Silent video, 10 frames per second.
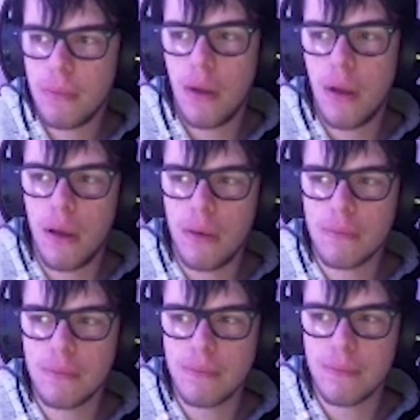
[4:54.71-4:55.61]
uh,
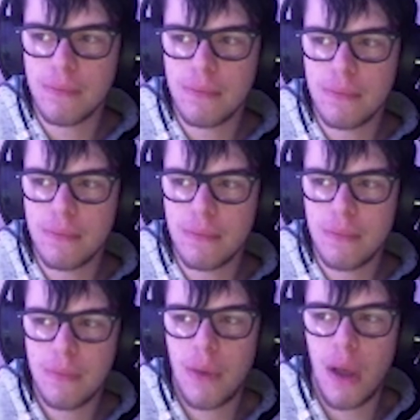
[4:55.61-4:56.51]

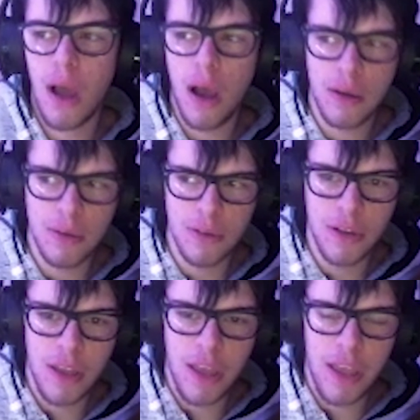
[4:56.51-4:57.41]
uh,
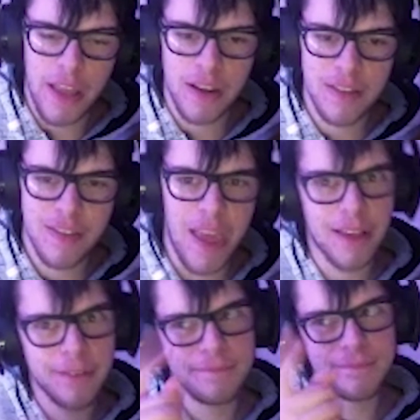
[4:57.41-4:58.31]
and Nettling's like,
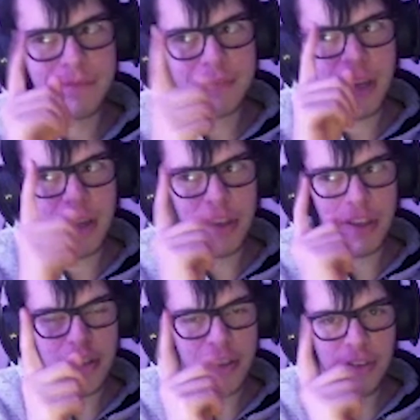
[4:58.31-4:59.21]

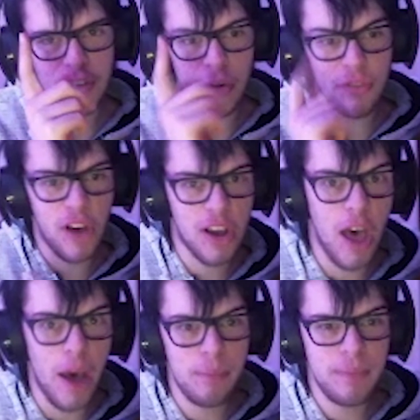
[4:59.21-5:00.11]
don't fuck
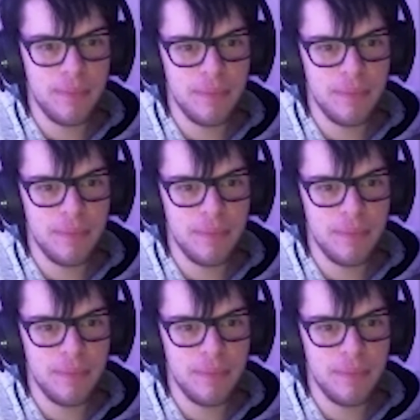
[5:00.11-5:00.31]
up.